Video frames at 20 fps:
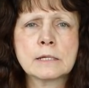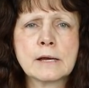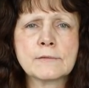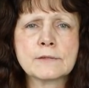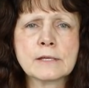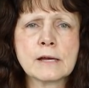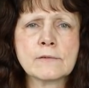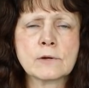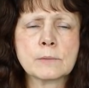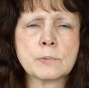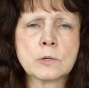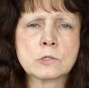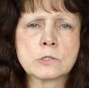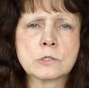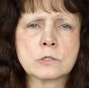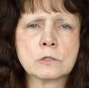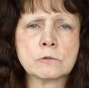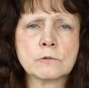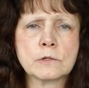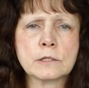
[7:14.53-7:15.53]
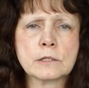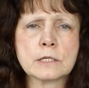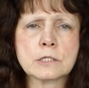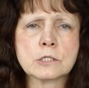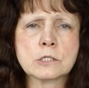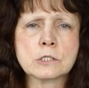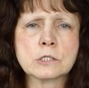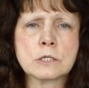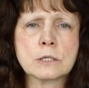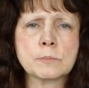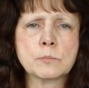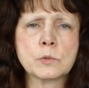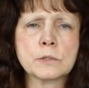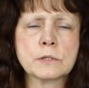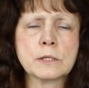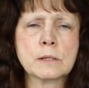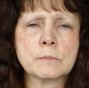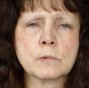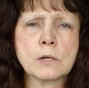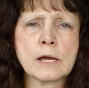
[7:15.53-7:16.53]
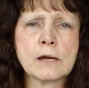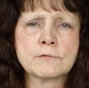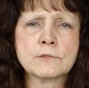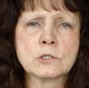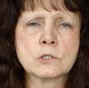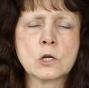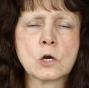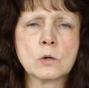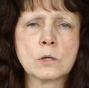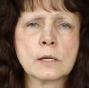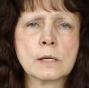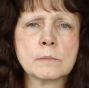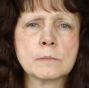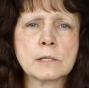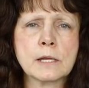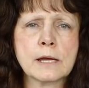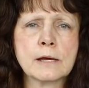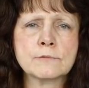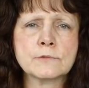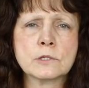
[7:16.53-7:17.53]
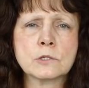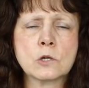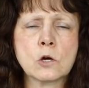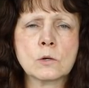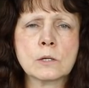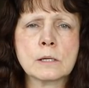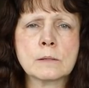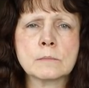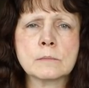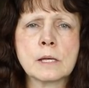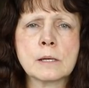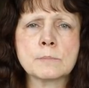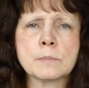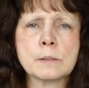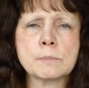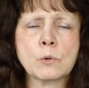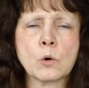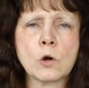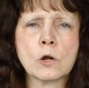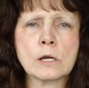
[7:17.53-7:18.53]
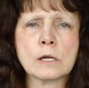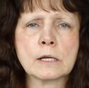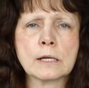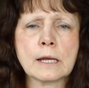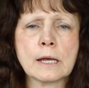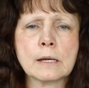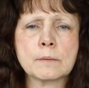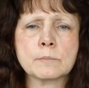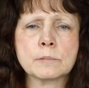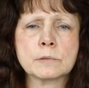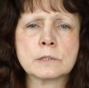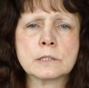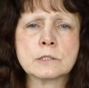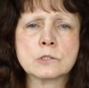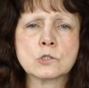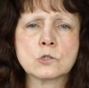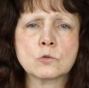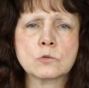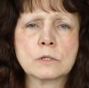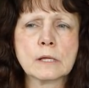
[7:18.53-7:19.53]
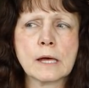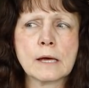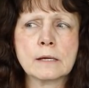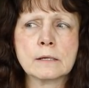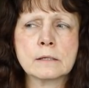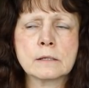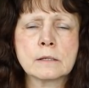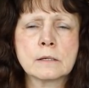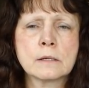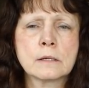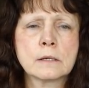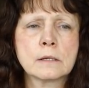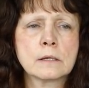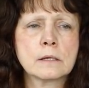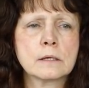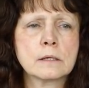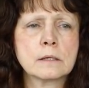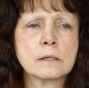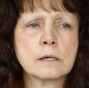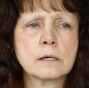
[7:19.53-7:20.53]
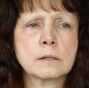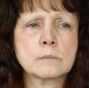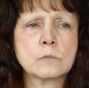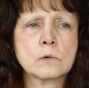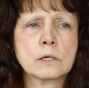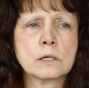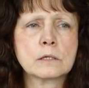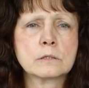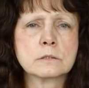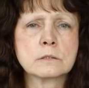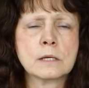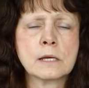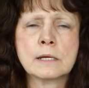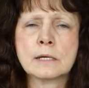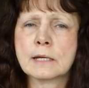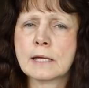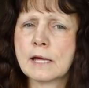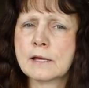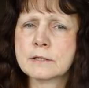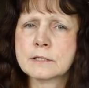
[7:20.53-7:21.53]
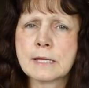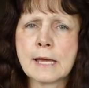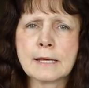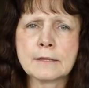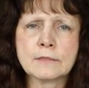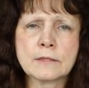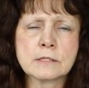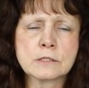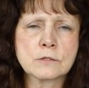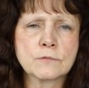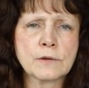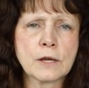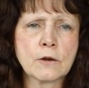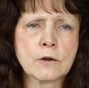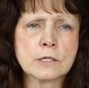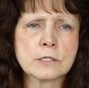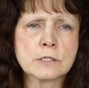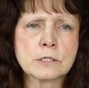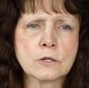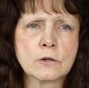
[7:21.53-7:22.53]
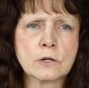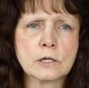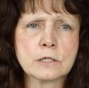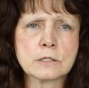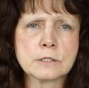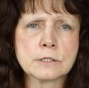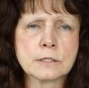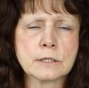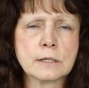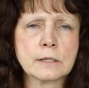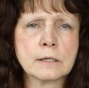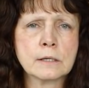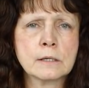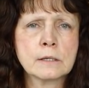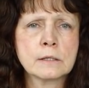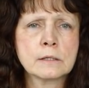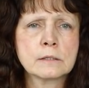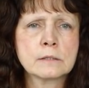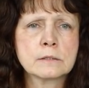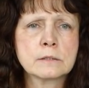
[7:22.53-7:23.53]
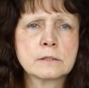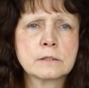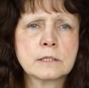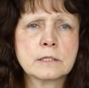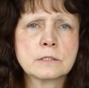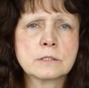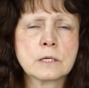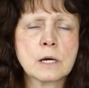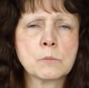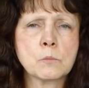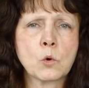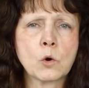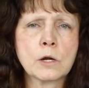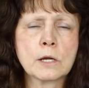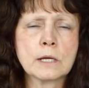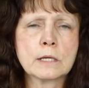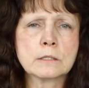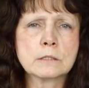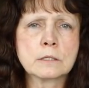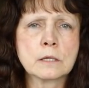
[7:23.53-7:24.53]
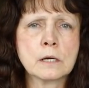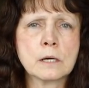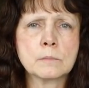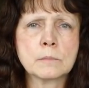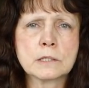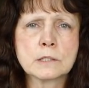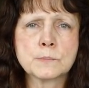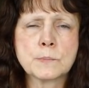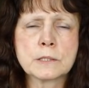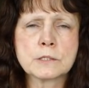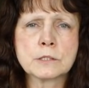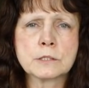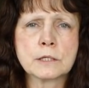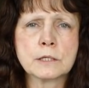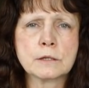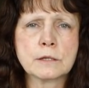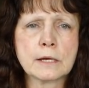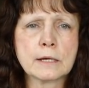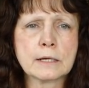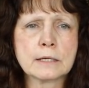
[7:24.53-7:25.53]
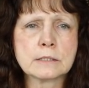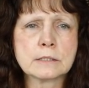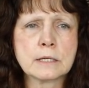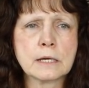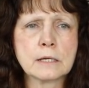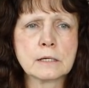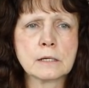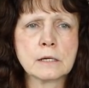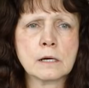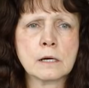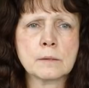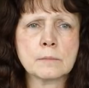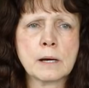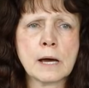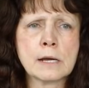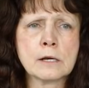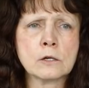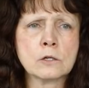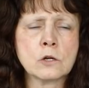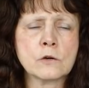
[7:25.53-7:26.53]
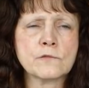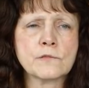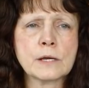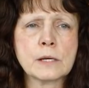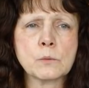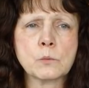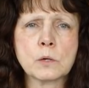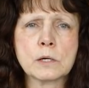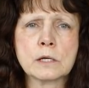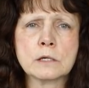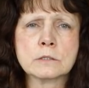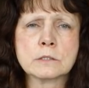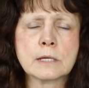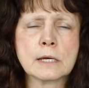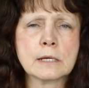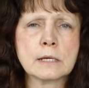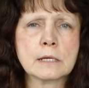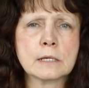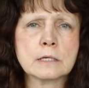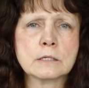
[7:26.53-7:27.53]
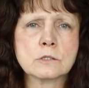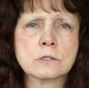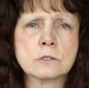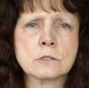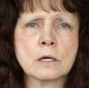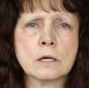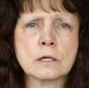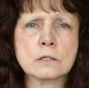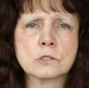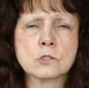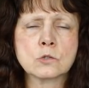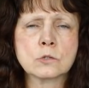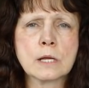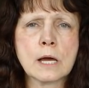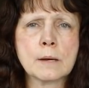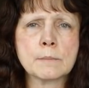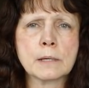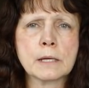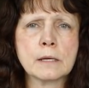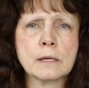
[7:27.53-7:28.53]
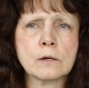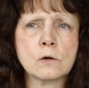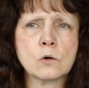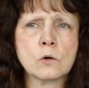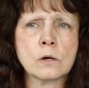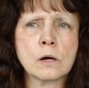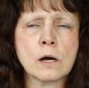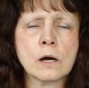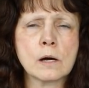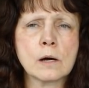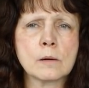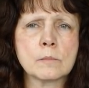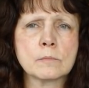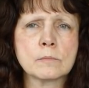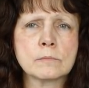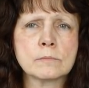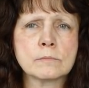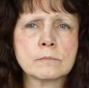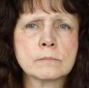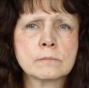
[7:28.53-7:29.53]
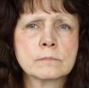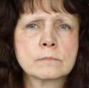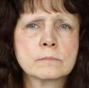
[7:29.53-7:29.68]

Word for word: you have to have a personal relationship with him. You have to know him. You have to know him and be born again. Please do that. Um, what else? And again, take this very seriously. These um, warnings, um, especially like I said, um, I don't know if anyone else had any uh, tsunami um,